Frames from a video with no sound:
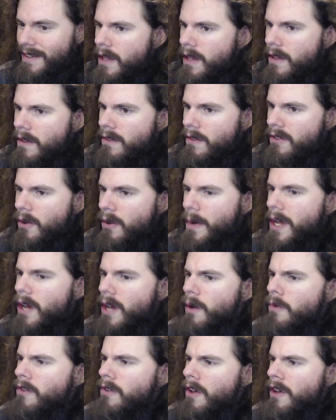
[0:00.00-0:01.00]
So it
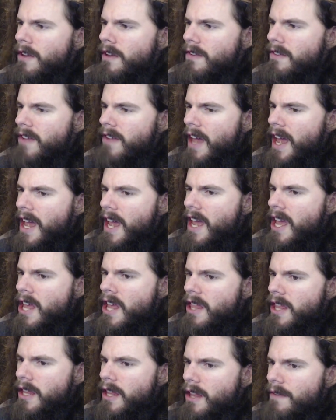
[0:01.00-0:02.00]
goes on to say
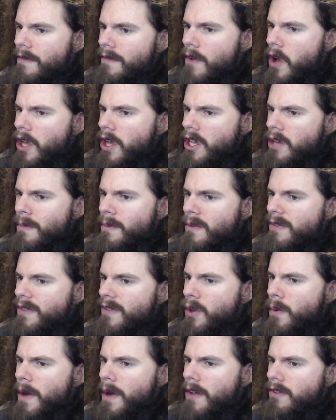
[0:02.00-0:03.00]
that the volume of
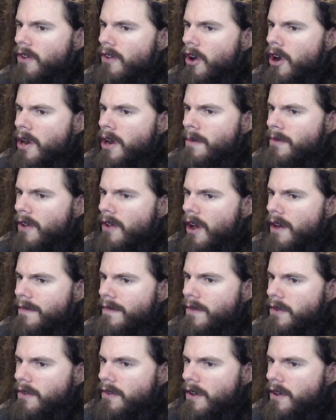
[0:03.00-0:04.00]
U.S. arms
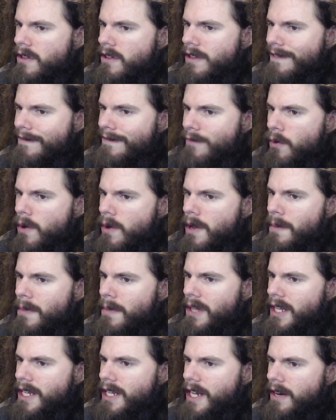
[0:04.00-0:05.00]
offers under the Foreign
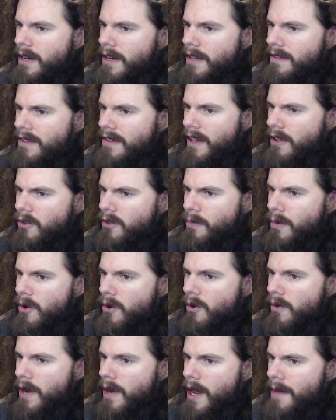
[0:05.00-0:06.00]
Military Sales
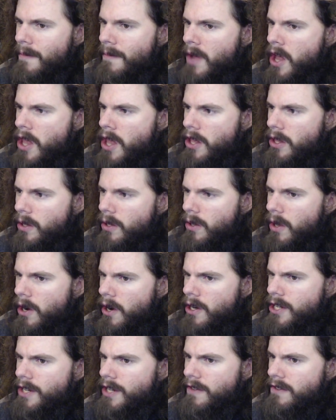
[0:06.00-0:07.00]
Program, the
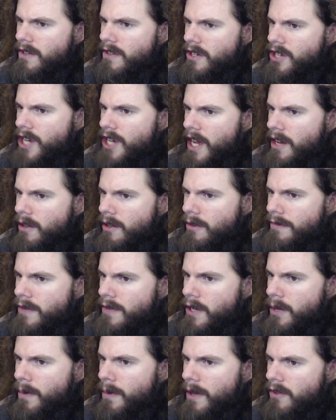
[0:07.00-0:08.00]
largest channel for
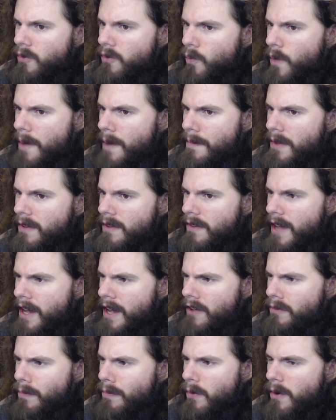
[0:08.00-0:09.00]
U.S. weapons
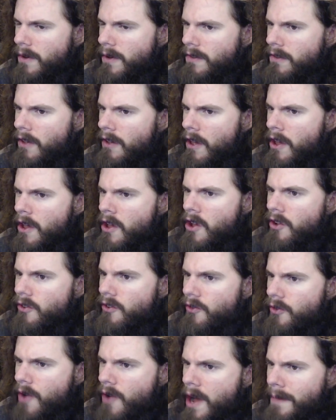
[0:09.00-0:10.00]
exports,
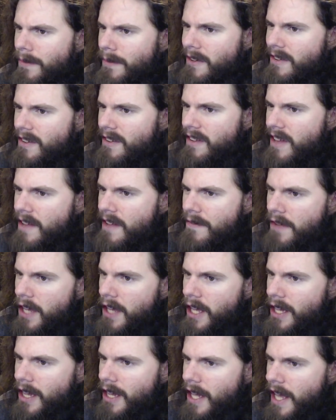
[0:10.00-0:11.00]
dropped
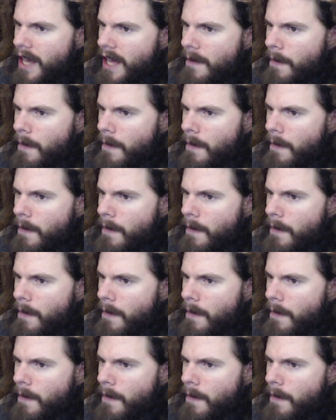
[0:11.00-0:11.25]
significantly